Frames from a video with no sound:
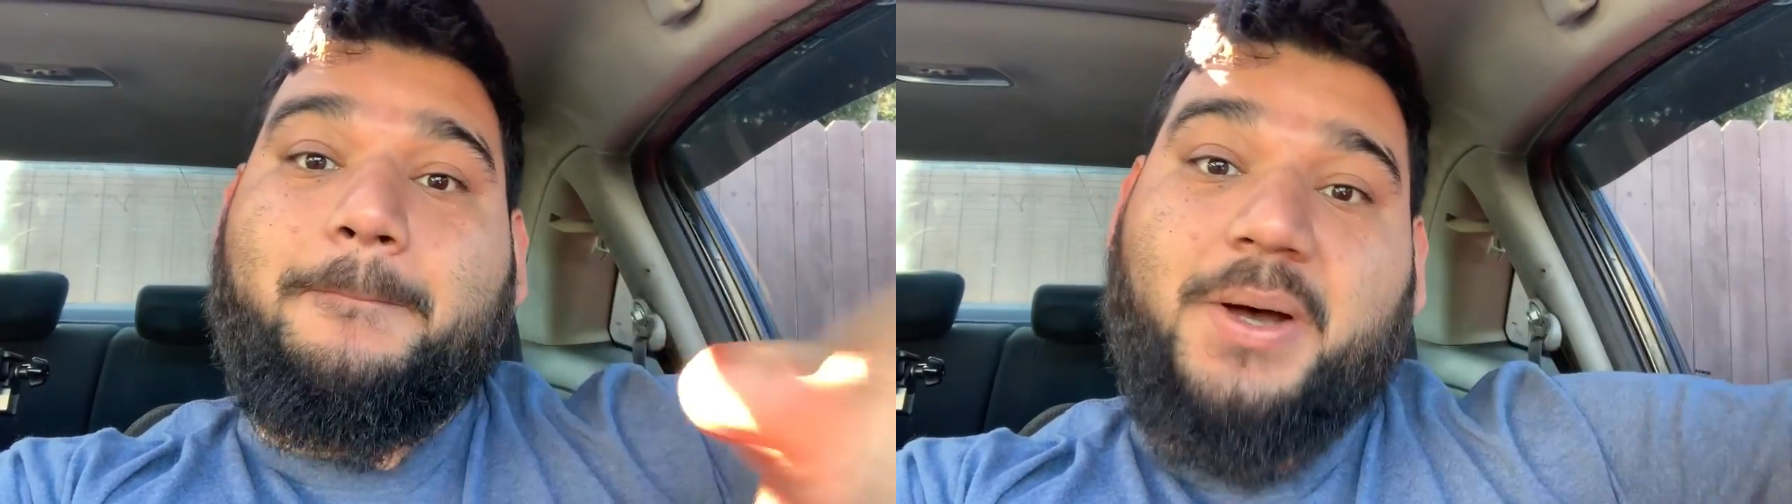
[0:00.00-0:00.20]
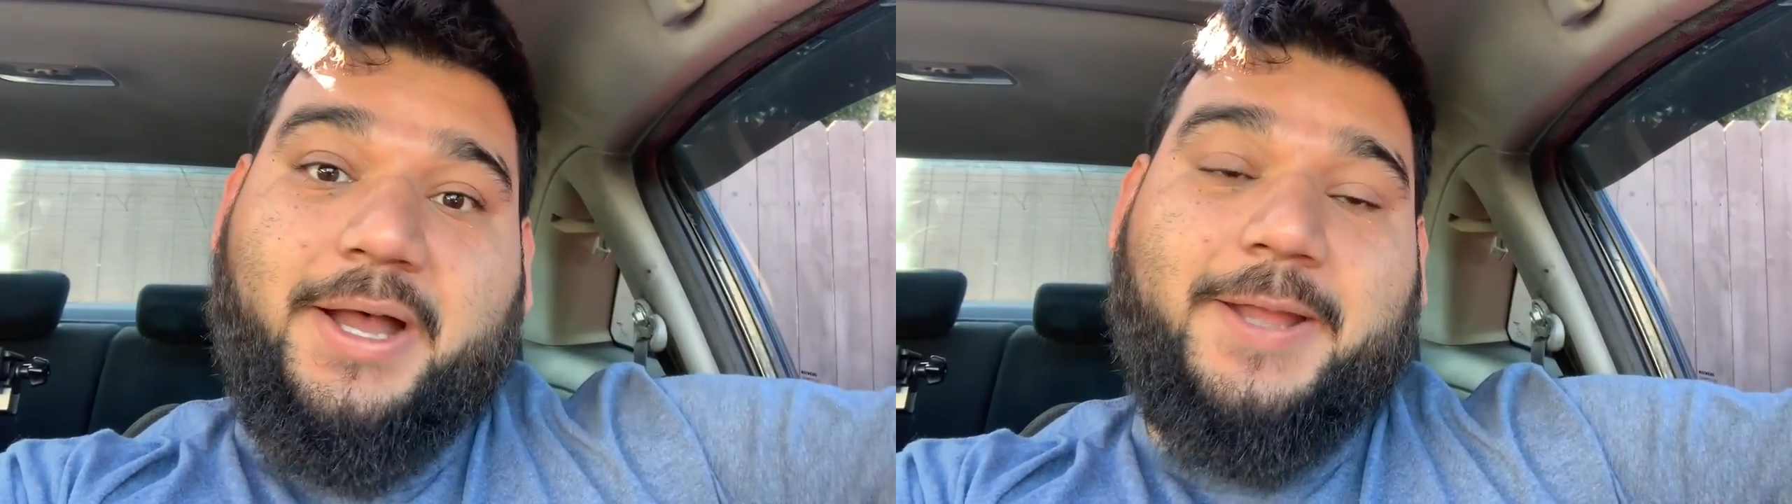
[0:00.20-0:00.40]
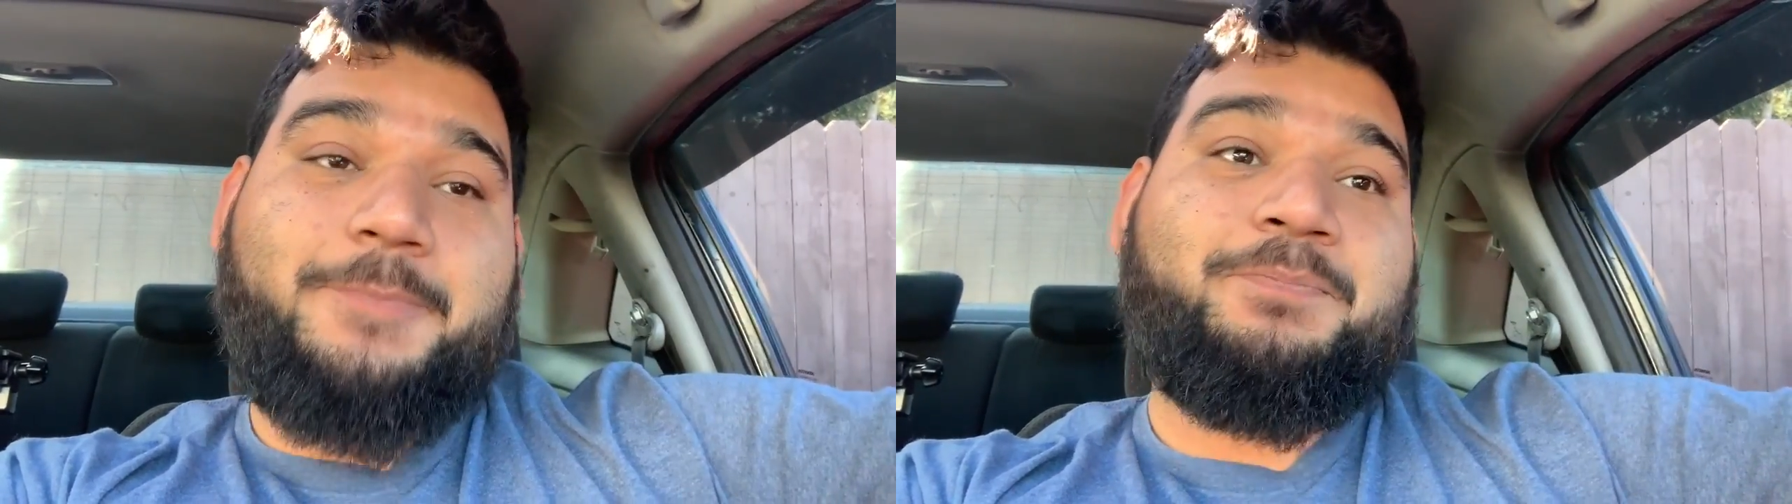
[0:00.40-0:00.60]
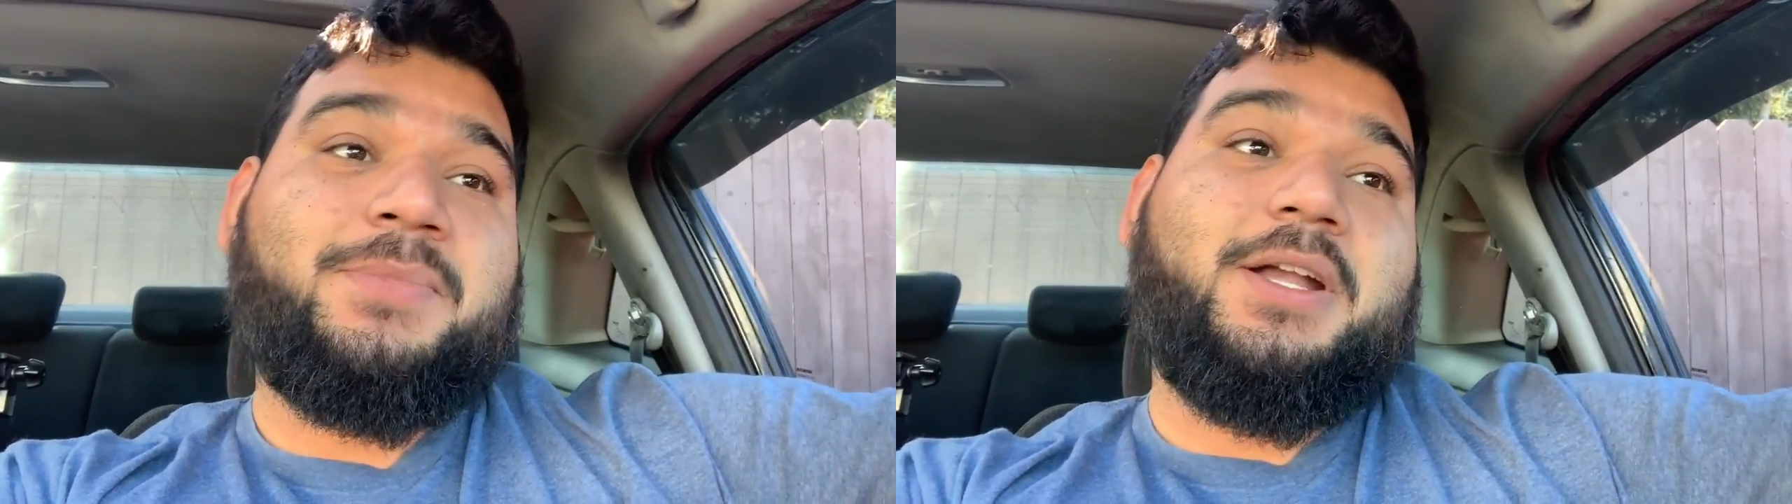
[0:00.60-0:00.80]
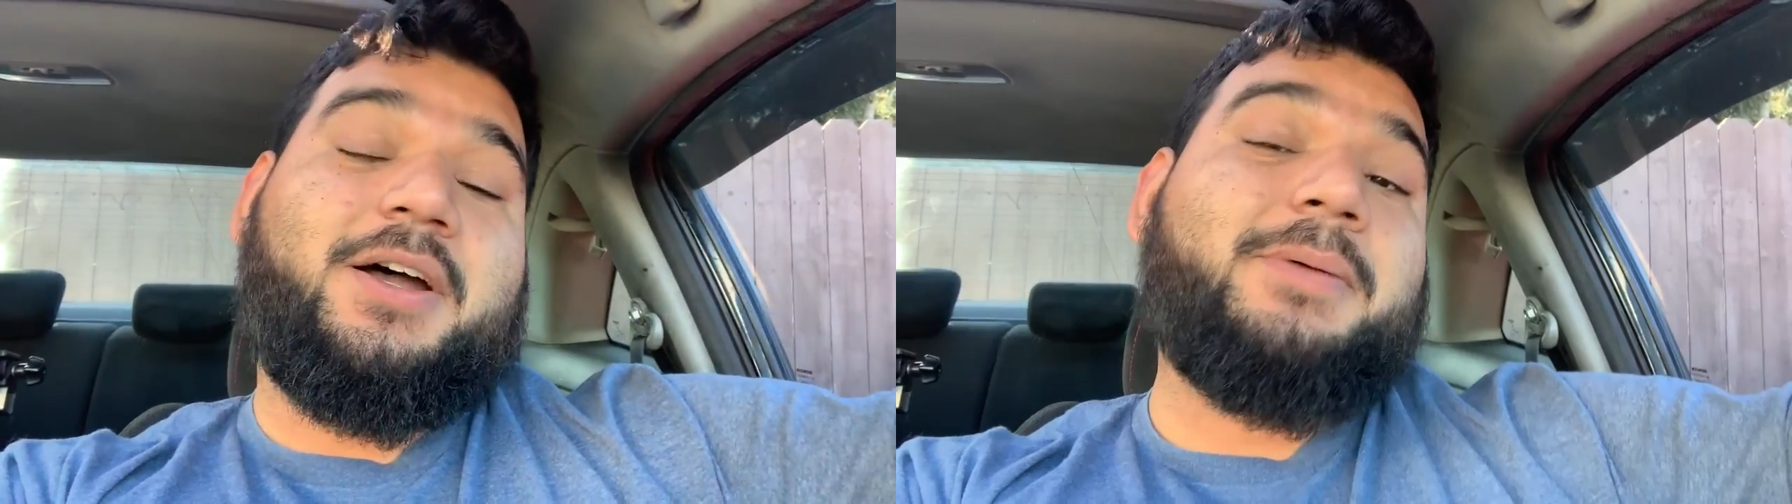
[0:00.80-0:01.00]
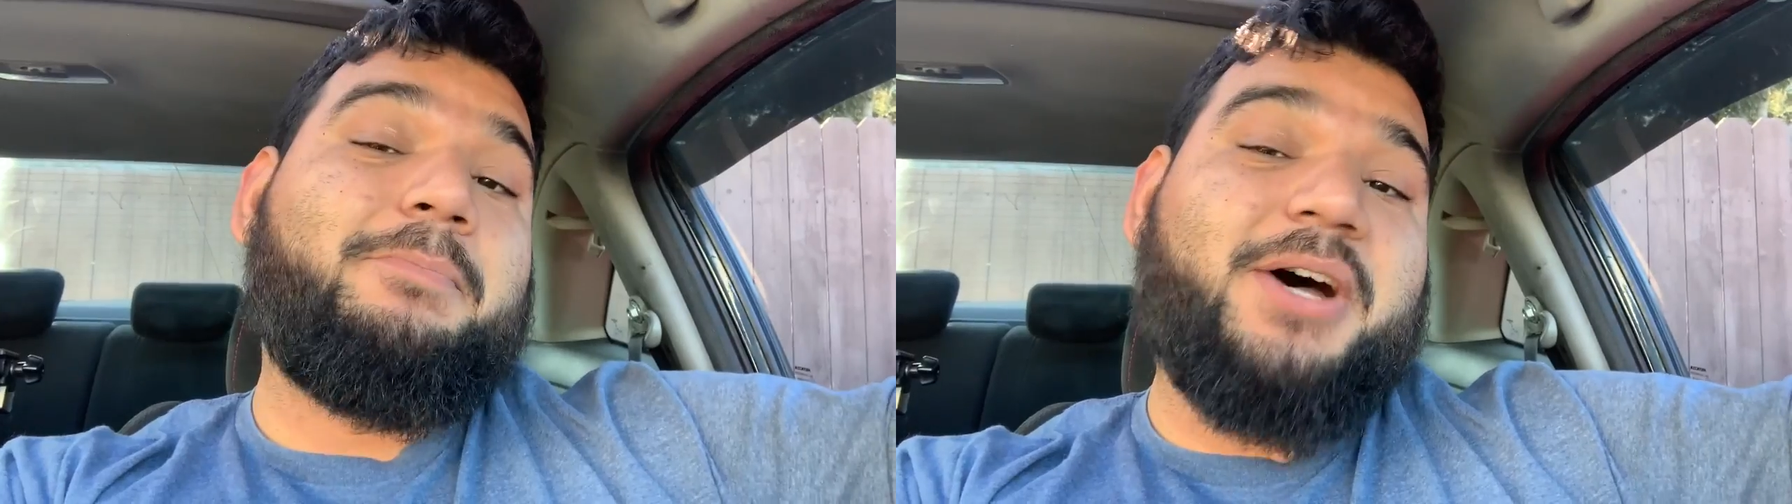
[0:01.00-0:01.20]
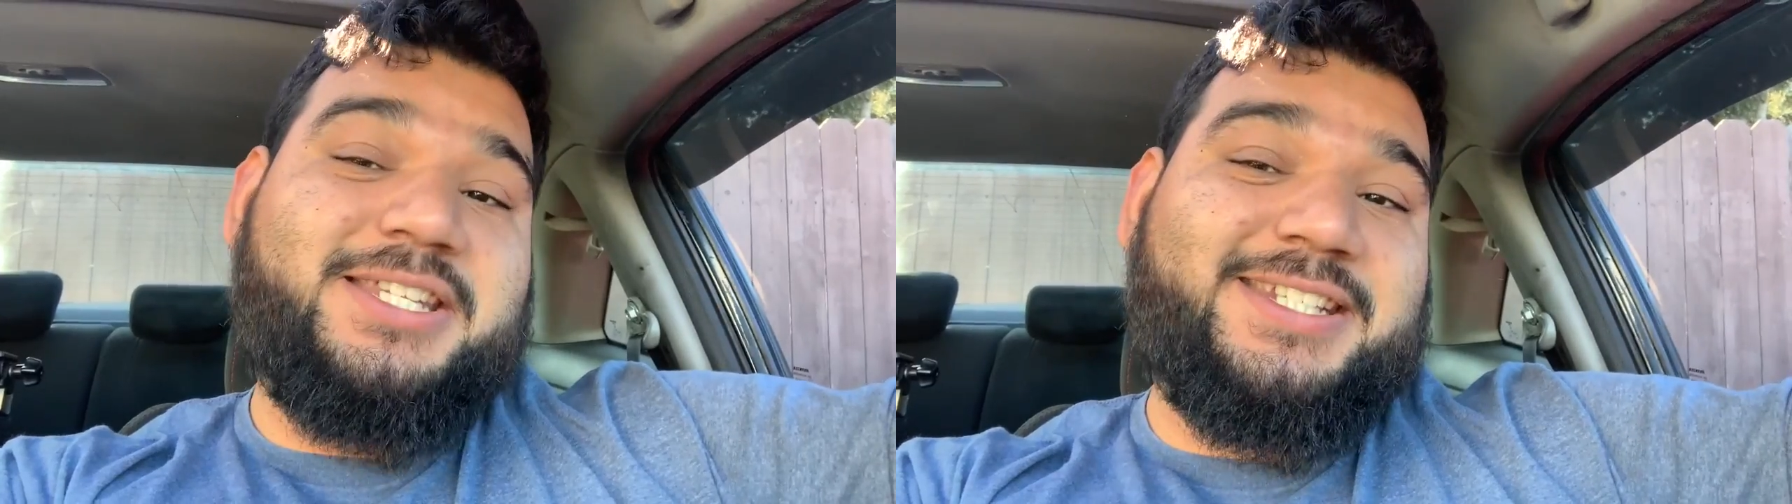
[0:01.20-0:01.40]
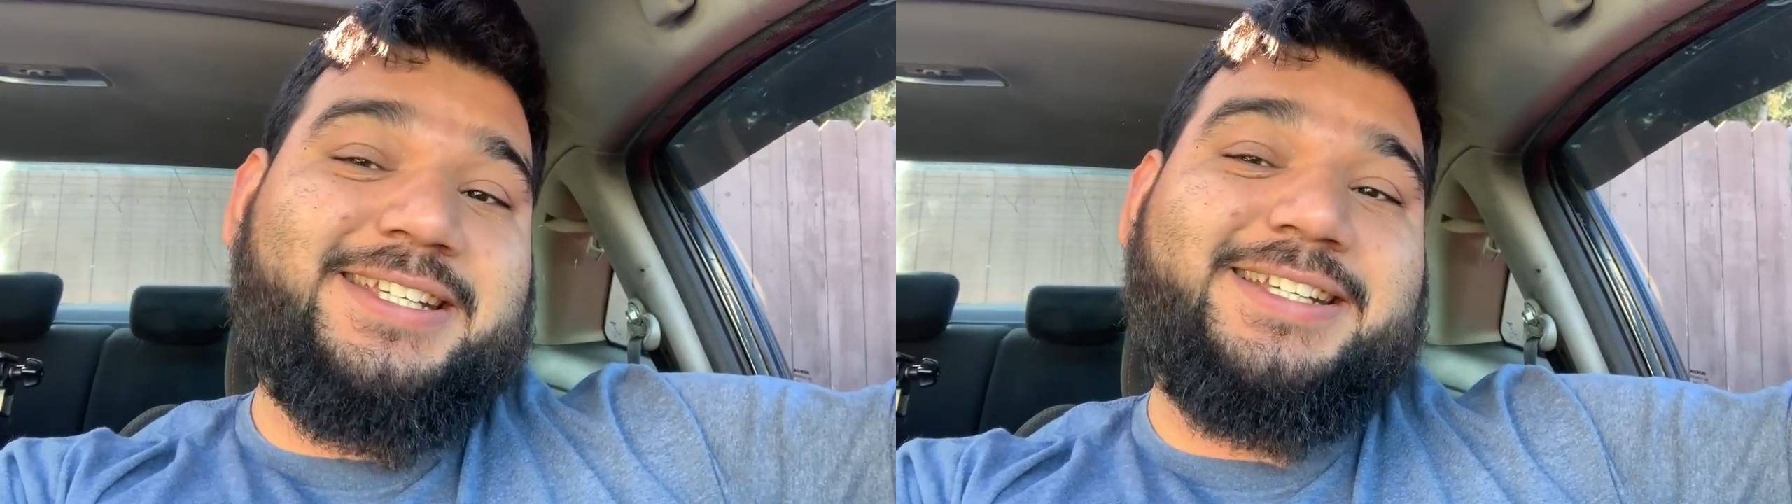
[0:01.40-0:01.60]
but on a
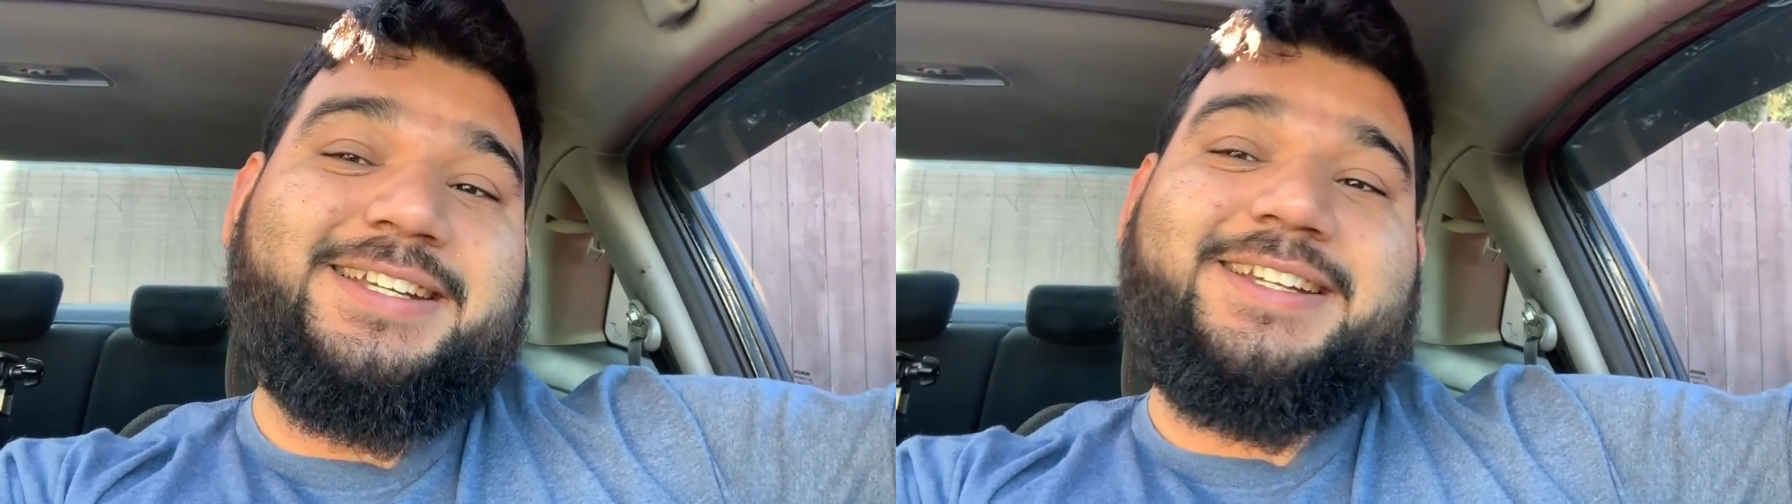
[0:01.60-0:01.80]
budget,